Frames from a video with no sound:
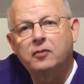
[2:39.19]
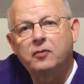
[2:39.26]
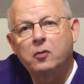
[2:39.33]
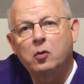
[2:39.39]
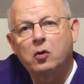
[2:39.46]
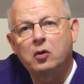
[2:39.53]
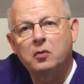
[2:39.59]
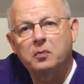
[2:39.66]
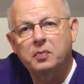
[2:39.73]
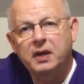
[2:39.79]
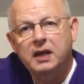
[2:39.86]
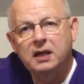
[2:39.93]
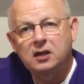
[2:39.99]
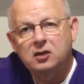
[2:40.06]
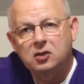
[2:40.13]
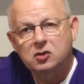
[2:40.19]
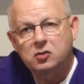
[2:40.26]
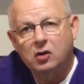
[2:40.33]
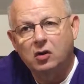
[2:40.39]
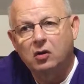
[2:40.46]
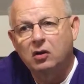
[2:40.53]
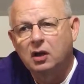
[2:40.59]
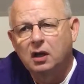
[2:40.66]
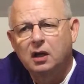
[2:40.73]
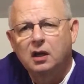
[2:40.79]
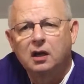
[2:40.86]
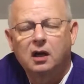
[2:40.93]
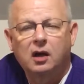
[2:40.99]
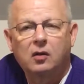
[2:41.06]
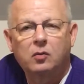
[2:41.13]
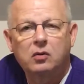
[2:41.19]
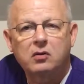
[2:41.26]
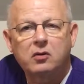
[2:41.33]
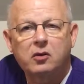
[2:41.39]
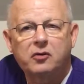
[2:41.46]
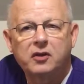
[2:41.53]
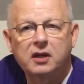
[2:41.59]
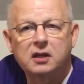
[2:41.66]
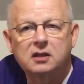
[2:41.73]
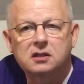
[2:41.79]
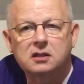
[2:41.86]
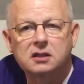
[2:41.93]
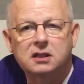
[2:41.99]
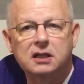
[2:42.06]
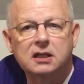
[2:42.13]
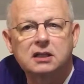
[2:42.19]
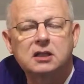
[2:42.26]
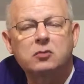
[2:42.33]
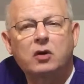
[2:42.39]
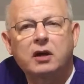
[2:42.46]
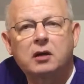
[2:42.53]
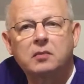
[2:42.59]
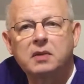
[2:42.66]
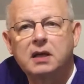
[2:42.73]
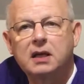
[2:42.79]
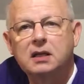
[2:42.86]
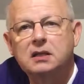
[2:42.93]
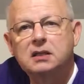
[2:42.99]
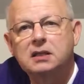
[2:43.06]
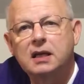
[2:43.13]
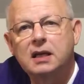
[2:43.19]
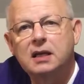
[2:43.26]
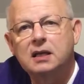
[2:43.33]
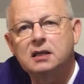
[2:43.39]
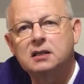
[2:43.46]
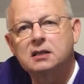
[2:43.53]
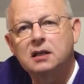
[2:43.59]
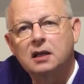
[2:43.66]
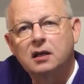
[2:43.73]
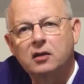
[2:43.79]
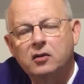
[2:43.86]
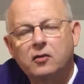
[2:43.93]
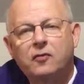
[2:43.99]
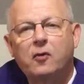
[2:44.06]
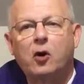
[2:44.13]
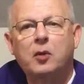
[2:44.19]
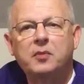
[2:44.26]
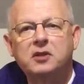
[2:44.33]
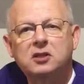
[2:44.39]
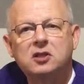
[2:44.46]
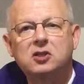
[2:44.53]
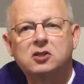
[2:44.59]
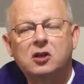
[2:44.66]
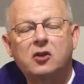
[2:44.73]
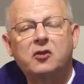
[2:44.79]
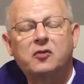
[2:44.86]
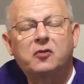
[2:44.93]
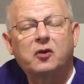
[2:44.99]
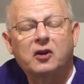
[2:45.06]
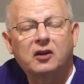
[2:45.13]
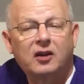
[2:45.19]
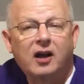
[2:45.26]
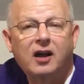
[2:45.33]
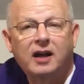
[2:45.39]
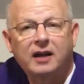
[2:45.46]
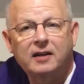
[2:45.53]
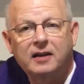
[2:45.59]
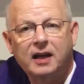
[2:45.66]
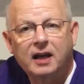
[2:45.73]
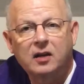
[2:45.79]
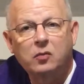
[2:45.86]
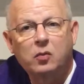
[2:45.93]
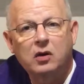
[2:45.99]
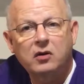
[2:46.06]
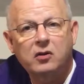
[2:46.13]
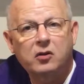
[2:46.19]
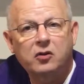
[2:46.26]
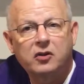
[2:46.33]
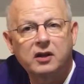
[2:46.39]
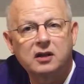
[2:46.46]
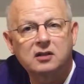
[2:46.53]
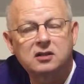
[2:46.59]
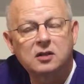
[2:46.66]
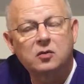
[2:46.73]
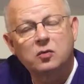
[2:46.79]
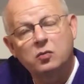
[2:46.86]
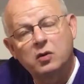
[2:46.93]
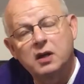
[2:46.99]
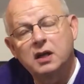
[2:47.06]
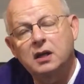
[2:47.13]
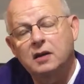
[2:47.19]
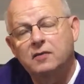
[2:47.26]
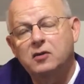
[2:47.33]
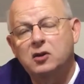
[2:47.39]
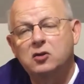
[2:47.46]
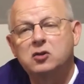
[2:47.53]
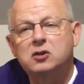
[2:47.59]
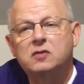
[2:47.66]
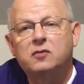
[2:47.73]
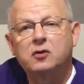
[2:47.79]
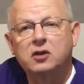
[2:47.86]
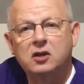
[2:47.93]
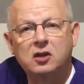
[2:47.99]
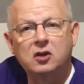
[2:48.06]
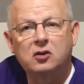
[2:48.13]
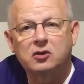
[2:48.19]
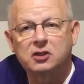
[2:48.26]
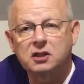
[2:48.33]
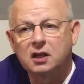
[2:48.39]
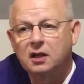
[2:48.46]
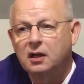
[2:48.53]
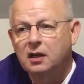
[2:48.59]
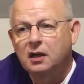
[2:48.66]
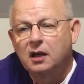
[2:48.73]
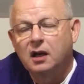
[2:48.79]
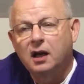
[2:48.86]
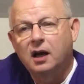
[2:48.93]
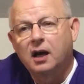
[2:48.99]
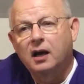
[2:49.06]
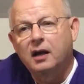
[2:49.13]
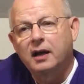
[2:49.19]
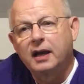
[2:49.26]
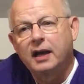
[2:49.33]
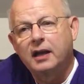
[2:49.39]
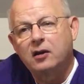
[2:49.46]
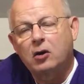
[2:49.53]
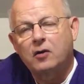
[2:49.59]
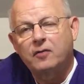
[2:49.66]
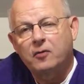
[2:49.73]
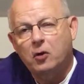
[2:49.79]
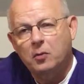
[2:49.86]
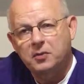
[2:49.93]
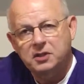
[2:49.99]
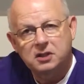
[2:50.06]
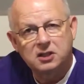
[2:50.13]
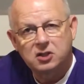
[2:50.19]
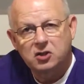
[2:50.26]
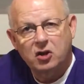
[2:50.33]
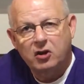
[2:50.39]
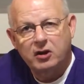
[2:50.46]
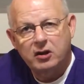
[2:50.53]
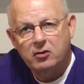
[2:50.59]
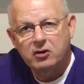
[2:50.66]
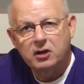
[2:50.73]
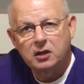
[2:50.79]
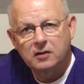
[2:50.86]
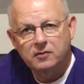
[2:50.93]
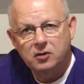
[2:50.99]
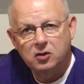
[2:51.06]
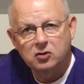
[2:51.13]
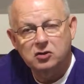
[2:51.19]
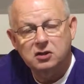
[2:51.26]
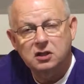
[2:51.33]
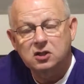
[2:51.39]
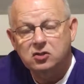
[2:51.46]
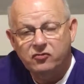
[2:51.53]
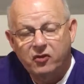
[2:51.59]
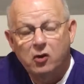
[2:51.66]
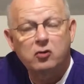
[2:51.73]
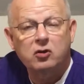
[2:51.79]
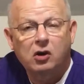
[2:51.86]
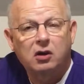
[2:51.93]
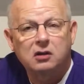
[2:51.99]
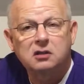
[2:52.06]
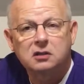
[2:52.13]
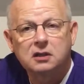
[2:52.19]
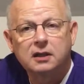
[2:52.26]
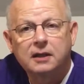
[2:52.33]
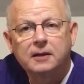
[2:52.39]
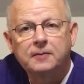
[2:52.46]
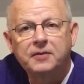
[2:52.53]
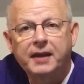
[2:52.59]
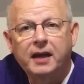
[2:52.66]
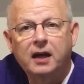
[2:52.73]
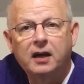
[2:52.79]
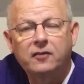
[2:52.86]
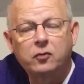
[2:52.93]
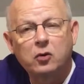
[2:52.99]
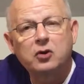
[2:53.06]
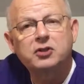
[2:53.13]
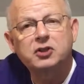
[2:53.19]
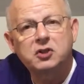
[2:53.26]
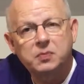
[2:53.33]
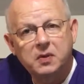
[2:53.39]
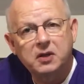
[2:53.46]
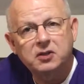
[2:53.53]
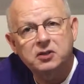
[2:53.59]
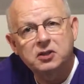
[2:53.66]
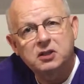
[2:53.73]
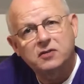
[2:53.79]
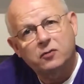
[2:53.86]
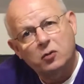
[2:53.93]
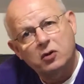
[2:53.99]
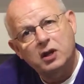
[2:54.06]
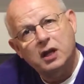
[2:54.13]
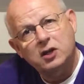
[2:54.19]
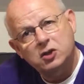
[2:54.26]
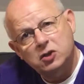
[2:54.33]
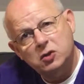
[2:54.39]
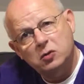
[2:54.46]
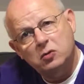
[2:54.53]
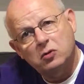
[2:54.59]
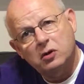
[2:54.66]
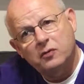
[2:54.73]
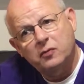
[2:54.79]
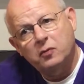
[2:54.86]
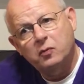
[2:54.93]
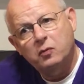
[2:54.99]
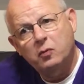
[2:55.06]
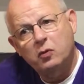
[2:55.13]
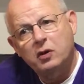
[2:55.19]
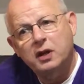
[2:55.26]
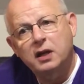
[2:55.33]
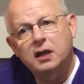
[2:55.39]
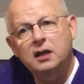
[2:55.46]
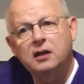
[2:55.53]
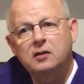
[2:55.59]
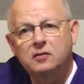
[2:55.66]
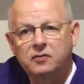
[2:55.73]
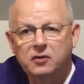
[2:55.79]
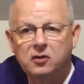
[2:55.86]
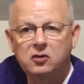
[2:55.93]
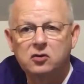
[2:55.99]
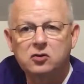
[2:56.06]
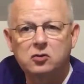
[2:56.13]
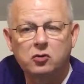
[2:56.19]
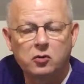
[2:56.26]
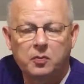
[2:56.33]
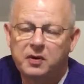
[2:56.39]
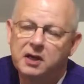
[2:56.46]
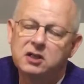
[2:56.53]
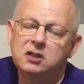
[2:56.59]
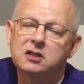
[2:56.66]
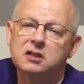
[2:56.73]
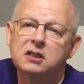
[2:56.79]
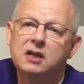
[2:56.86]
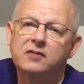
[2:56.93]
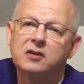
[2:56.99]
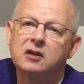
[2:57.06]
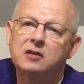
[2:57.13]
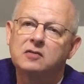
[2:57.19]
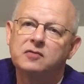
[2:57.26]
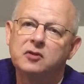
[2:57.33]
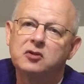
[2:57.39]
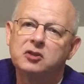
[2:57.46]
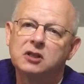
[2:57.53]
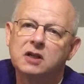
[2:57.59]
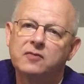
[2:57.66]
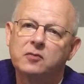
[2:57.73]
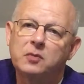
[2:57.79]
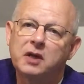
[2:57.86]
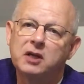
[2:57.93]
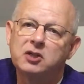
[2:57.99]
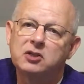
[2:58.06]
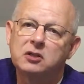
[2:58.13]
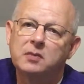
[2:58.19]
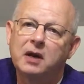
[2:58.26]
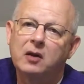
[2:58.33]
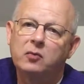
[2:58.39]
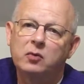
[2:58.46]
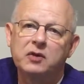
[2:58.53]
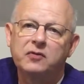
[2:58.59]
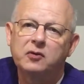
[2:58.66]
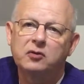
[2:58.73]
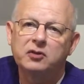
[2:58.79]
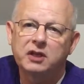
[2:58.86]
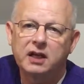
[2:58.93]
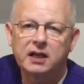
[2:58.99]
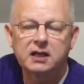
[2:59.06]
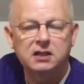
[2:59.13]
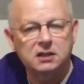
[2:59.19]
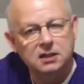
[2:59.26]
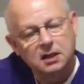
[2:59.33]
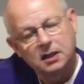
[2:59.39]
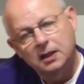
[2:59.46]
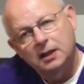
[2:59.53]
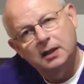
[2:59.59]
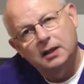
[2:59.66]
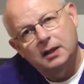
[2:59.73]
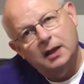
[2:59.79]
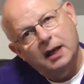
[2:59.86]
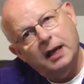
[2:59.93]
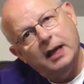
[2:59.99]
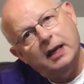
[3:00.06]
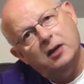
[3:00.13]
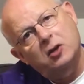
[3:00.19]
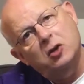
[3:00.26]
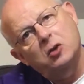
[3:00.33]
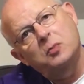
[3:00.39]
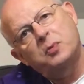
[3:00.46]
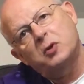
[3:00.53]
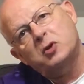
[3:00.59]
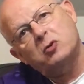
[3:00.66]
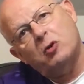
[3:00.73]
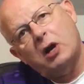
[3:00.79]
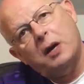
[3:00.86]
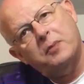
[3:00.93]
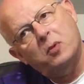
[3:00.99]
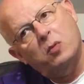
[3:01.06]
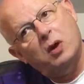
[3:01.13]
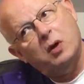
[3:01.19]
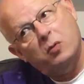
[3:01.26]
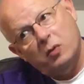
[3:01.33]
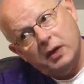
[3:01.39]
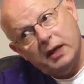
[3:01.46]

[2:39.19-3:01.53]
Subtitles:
for pain control, one of the things the CDC recommends is the pharmacist on the front line. And one of the things that we have used for years, and our pharmacists in our area have used, is phone calls. If we're suspicious, if we're not sure, if we're getting confused or the patient's giving confusing information about refill dates and who prescribed what